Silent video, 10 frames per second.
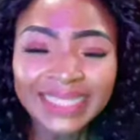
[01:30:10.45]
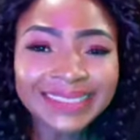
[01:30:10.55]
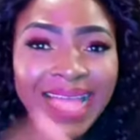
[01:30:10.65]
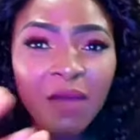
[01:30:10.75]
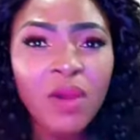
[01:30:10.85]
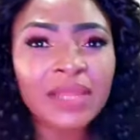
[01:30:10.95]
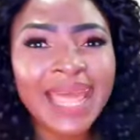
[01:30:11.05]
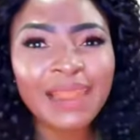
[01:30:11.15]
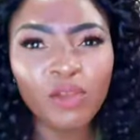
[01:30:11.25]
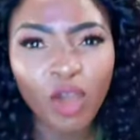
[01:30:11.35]
That one
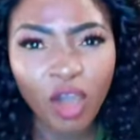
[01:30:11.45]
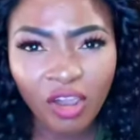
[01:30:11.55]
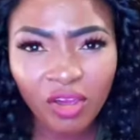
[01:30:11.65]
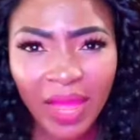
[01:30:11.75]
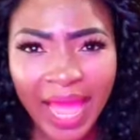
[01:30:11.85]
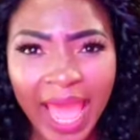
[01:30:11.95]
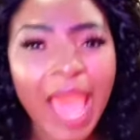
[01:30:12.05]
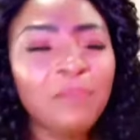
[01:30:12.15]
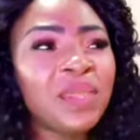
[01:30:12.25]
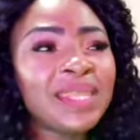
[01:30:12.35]
I love,
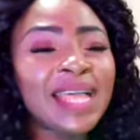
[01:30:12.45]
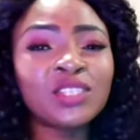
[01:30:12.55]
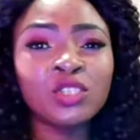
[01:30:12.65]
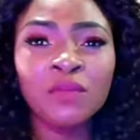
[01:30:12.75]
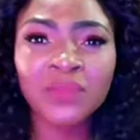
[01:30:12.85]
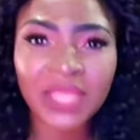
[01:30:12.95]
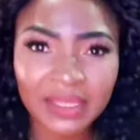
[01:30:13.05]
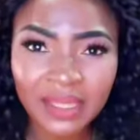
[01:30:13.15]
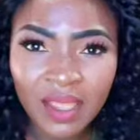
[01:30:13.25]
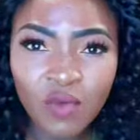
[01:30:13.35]
I've been at
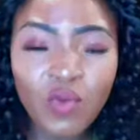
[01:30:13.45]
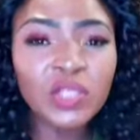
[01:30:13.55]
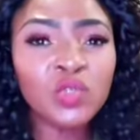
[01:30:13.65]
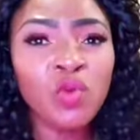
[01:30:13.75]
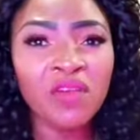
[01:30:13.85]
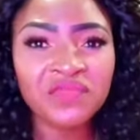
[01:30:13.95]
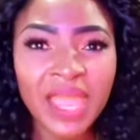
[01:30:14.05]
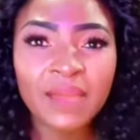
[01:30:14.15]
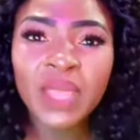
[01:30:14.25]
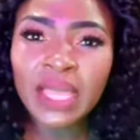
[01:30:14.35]
something where two of
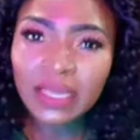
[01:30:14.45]
them